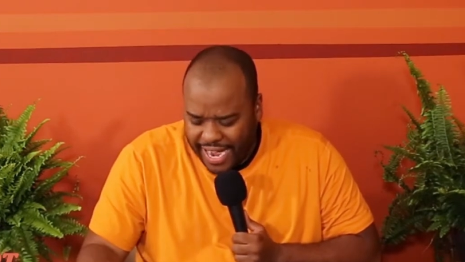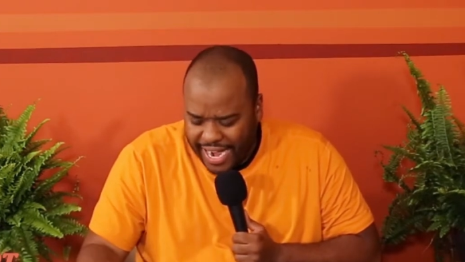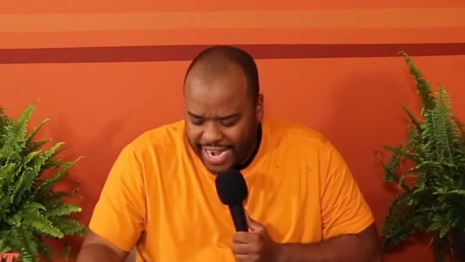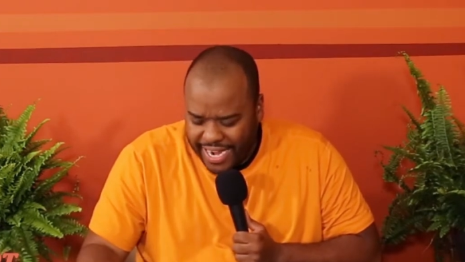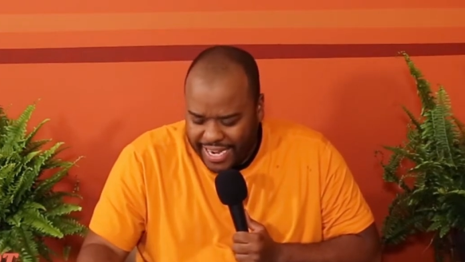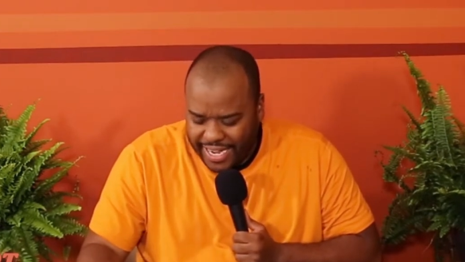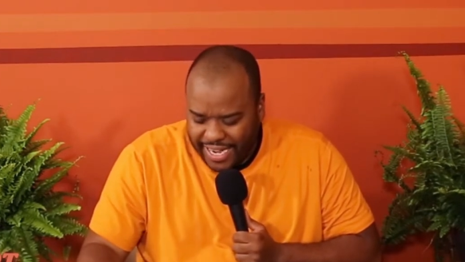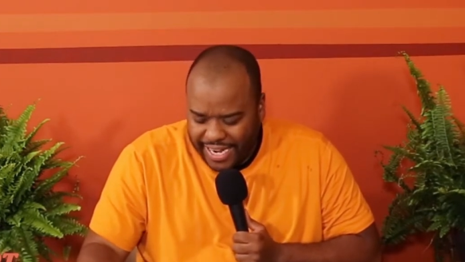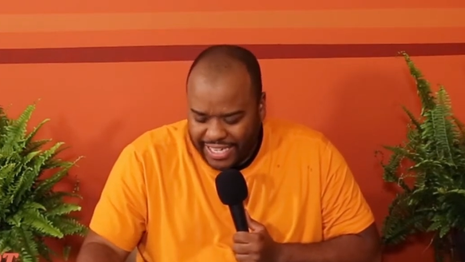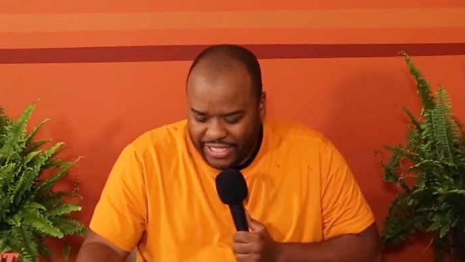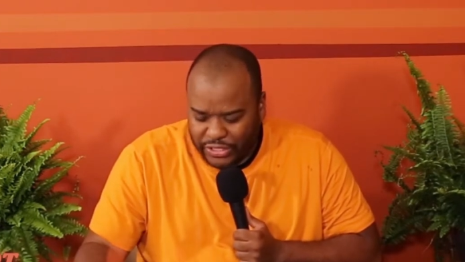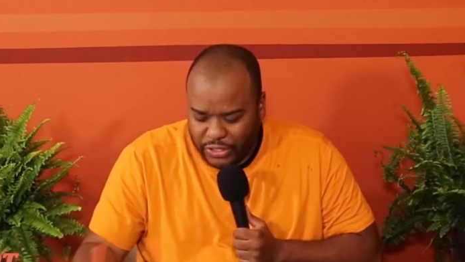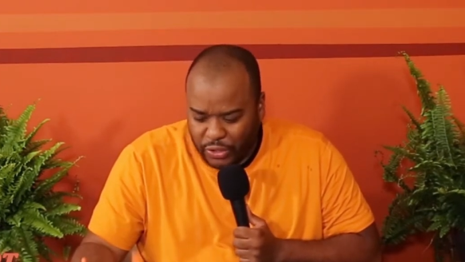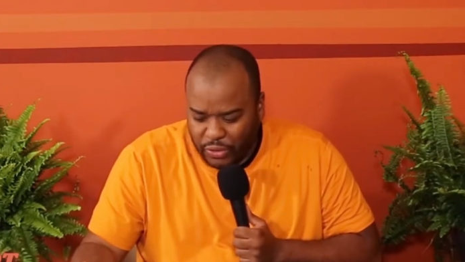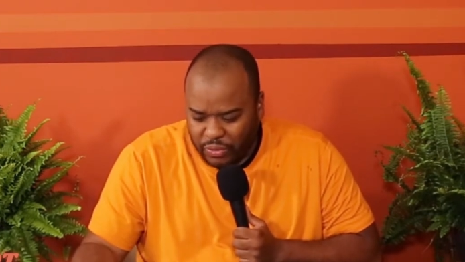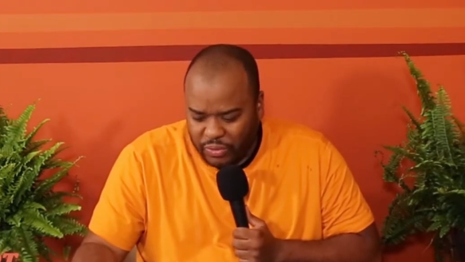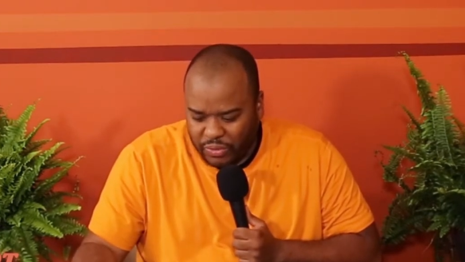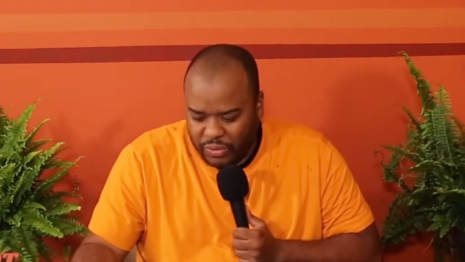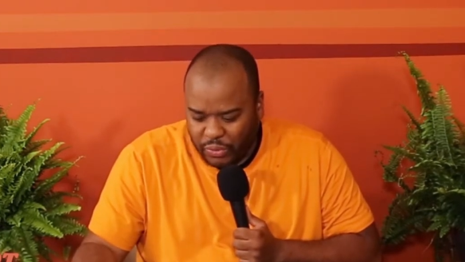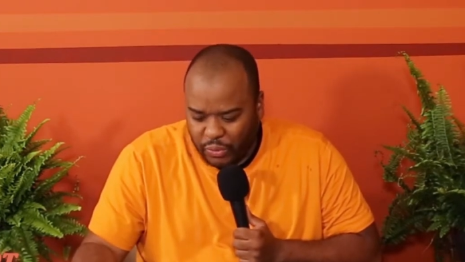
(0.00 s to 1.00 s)
I
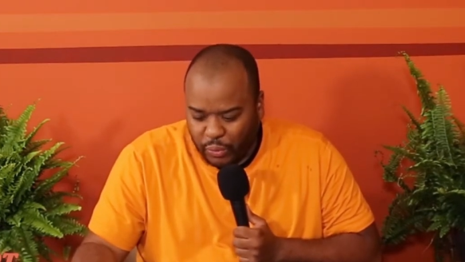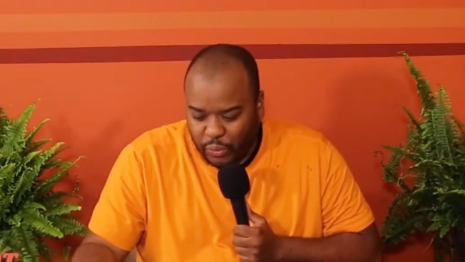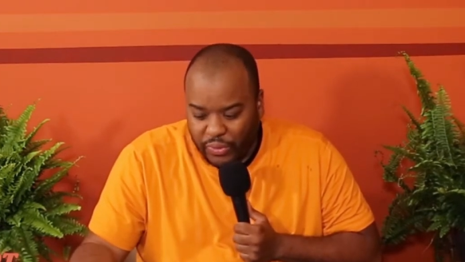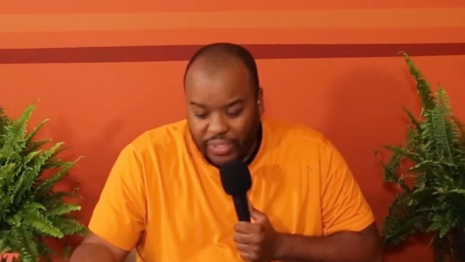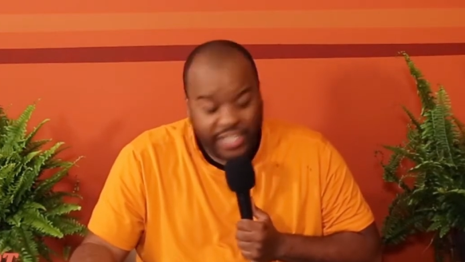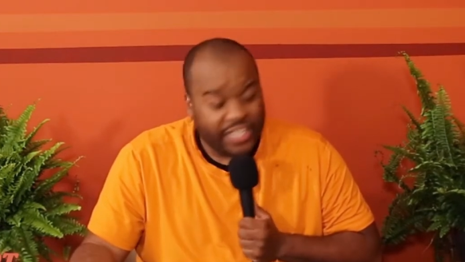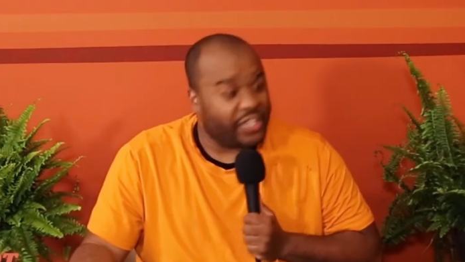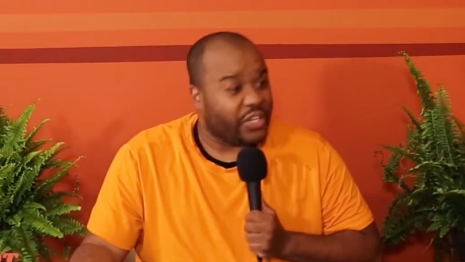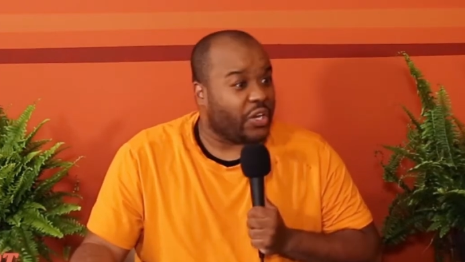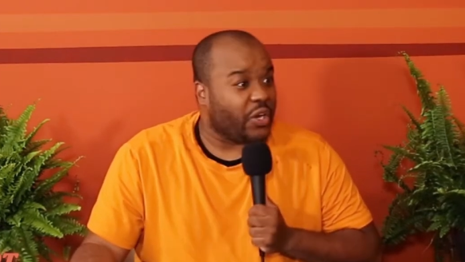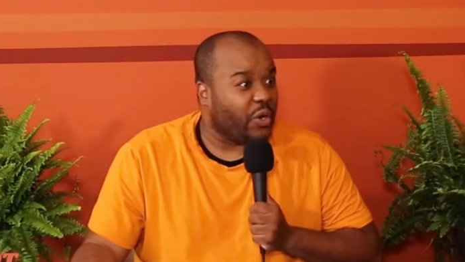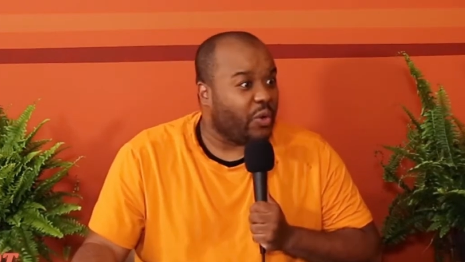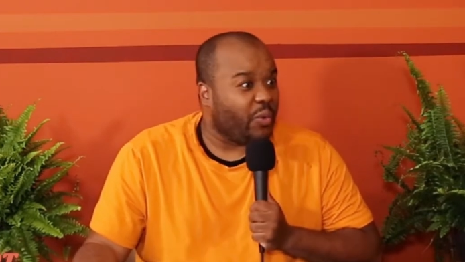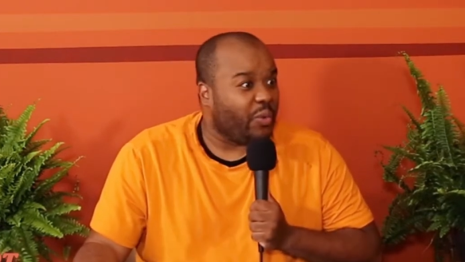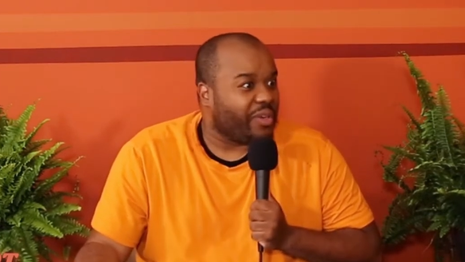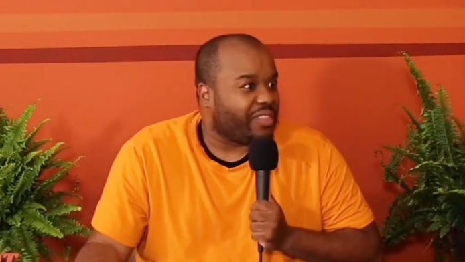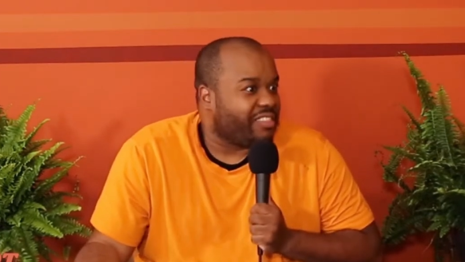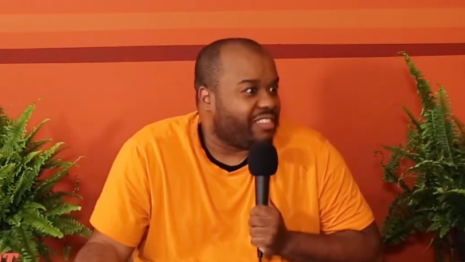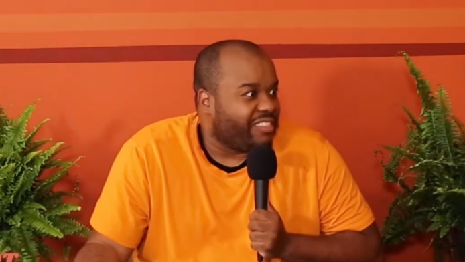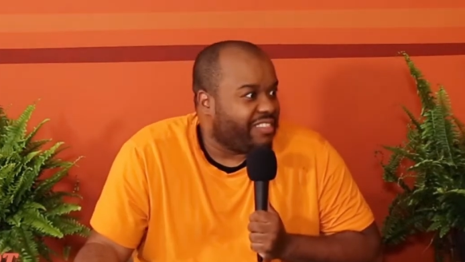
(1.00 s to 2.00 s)
don't really know
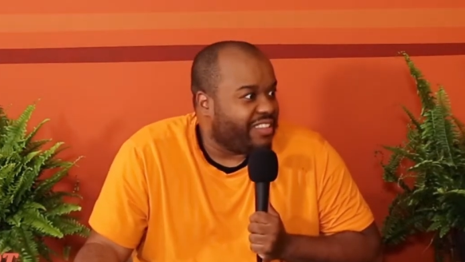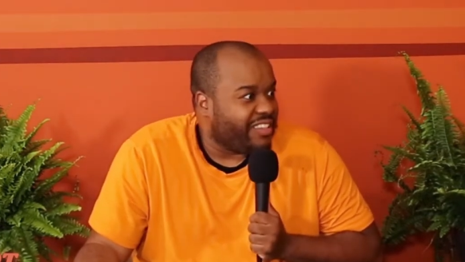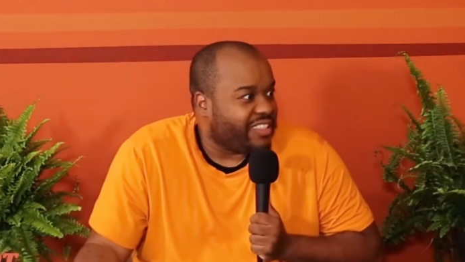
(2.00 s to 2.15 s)
what